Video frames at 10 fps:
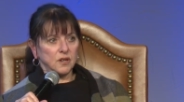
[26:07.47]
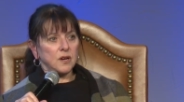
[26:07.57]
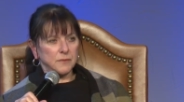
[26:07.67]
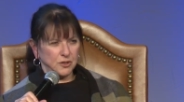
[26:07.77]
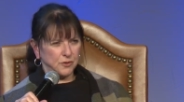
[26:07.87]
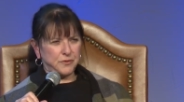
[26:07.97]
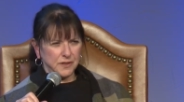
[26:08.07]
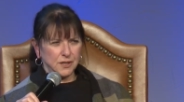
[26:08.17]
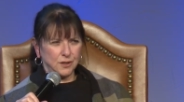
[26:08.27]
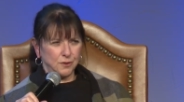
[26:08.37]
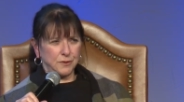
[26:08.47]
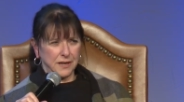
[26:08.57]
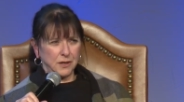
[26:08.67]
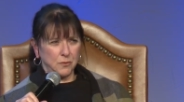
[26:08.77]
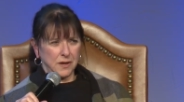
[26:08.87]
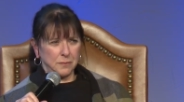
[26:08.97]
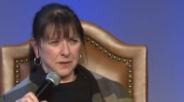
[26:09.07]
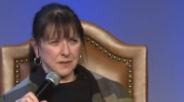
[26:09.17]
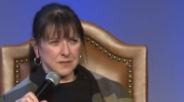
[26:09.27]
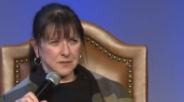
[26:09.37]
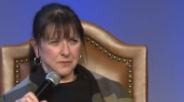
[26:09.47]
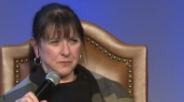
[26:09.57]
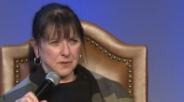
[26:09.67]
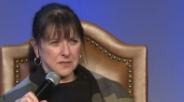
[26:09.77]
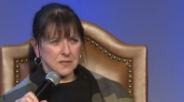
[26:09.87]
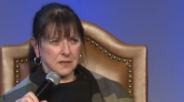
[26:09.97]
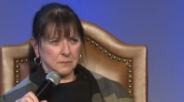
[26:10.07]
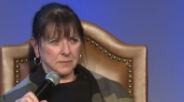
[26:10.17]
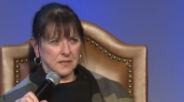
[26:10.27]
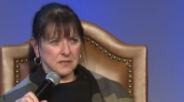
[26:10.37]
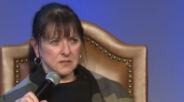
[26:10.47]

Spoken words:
I mean, you feel alone anyway because of what's taken place.